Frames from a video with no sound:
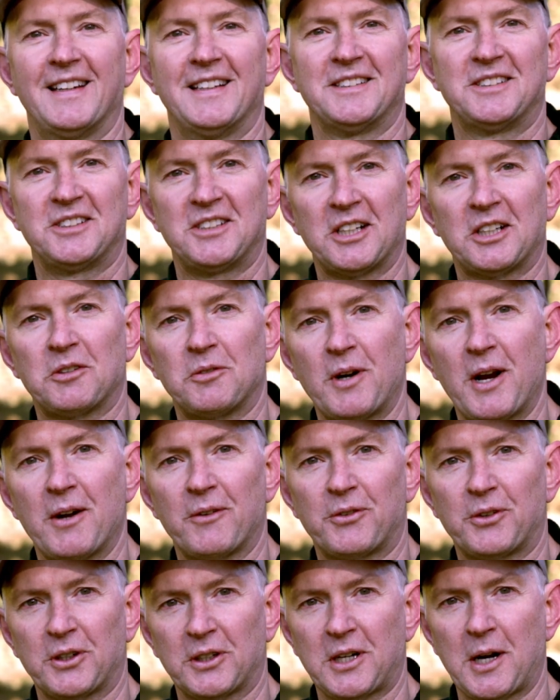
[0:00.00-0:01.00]
And stick
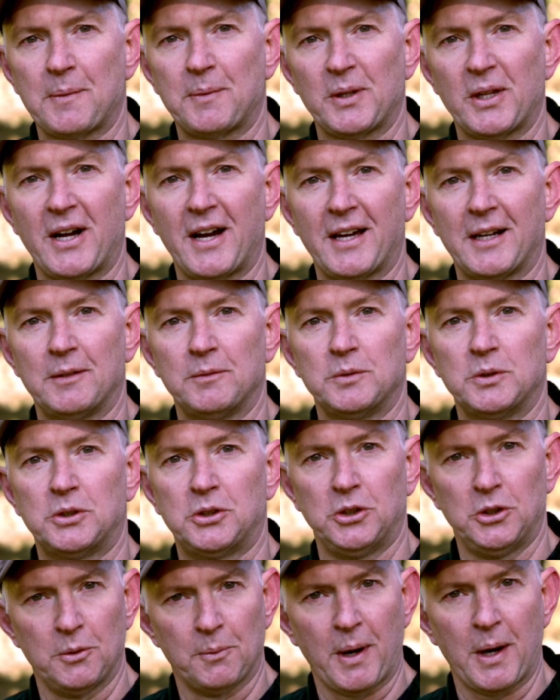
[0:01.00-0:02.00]
around for a couple
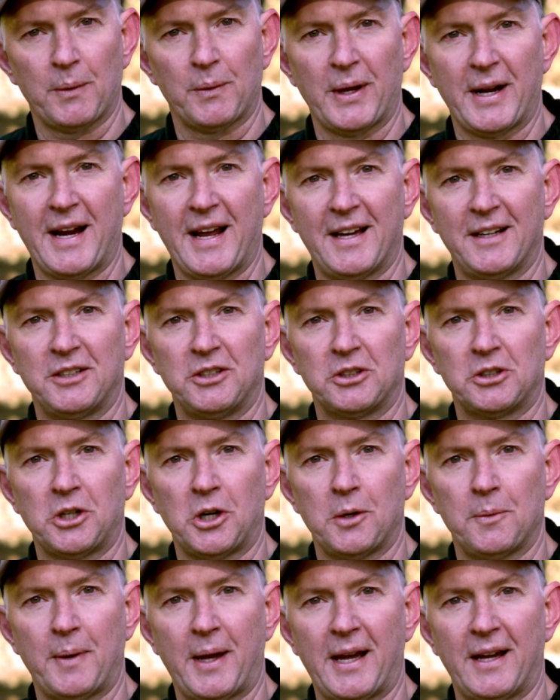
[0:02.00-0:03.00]
items you might want to add to your
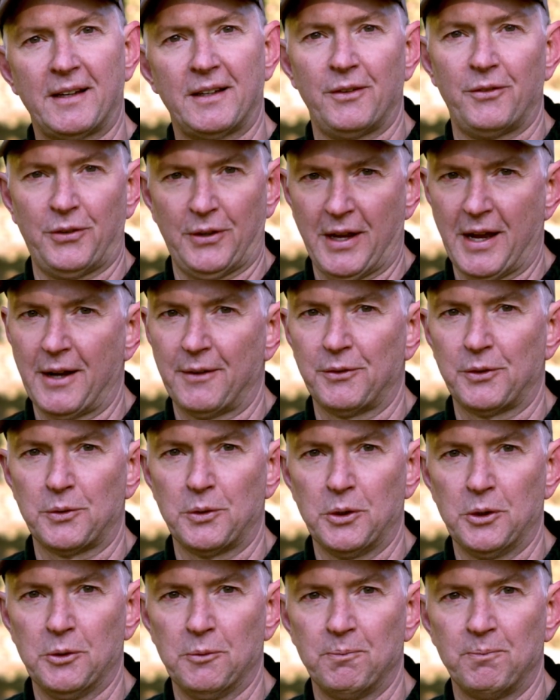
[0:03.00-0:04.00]
go bag if you have
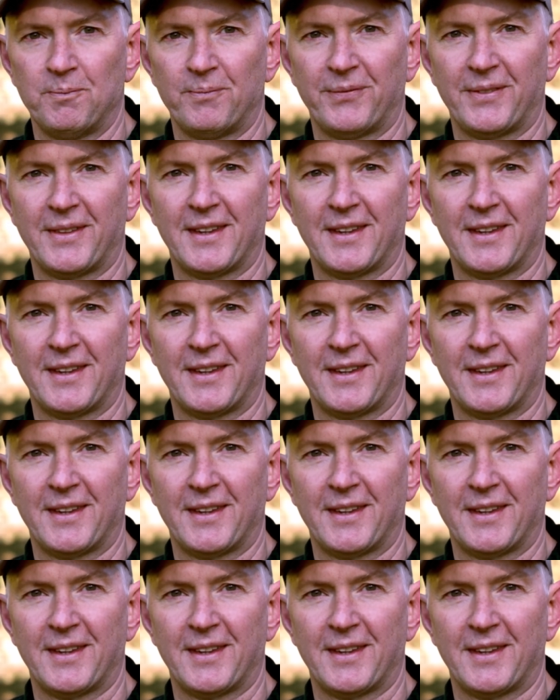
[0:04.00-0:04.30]
the room.